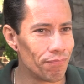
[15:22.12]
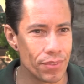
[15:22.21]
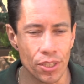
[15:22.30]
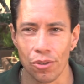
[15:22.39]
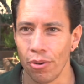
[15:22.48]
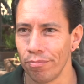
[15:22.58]

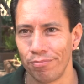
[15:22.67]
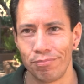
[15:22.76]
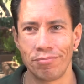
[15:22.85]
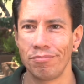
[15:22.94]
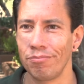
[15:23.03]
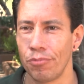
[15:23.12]
you know,
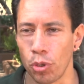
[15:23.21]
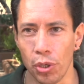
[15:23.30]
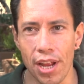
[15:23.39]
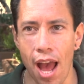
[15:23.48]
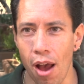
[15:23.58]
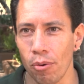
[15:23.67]

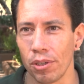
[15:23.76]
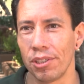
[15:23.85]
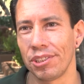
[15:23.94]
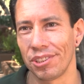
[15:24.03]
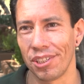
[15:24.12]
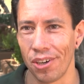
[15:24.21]
3
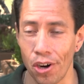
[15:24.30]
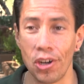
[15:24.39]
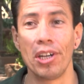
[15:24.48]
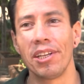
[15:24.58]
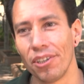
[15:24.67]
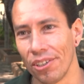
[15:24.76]
hours
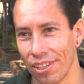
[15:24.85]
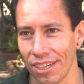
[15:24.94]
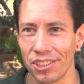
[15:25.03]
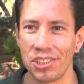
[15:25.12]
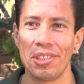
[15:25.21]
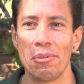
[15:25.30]
earlier than I
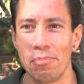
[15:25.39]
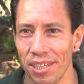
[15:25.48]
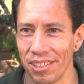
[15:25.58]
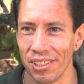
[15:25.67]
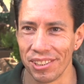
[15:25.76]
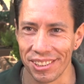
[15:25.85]
should have been
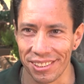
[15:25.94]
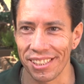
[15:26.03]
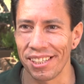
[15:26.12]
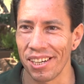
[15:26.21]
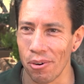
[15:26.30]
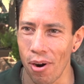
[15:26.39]
there just to
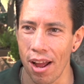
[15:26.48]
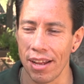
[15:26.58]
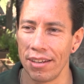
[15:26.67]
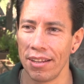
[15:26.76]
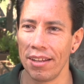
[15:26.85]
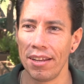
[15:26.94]
get it right.
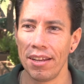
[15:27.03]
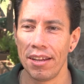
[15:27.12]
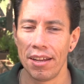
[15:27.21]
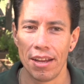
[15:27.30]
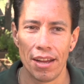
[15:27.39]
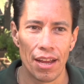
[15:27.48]

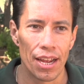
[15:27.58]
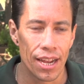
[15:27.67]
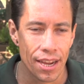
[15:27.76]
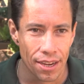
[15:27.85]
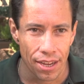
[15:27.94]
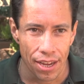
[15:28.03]

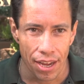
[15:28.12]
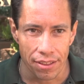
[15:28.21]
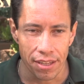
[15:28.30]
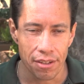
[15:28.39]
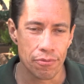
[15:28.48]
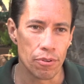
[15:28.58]
And
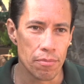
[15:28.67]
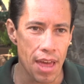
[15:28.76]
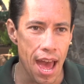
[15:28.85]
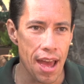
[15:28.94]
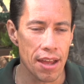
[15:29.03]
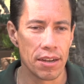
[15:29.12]
then from
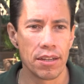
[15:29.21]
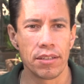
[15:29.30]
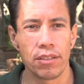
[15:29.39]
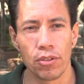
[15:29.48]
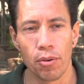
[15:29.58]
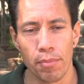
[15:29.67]
that, you
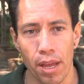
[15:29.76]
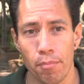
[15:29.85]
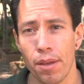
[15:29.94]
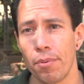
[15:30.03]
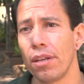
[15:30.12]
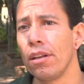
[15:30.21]
know,
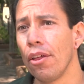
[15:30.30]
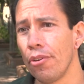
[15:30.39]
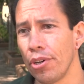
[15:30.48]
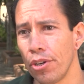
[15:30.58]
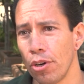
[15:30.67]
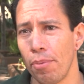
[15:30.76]
maybe another
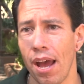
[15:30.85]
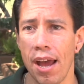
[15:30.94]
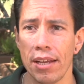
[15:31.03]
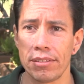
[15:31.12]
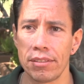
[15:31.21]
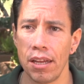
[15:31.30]
year
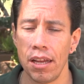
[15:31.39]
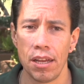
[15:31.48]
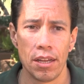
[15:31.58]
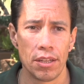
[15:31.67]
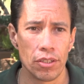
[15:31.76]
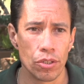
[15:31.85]
passed,
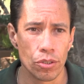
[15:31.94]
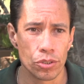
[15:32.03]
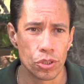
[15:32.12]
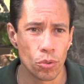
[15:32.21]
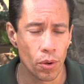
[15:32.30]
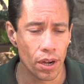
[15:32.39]
you know,
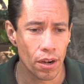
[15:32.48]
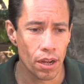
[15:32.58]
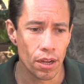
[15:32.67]
to where,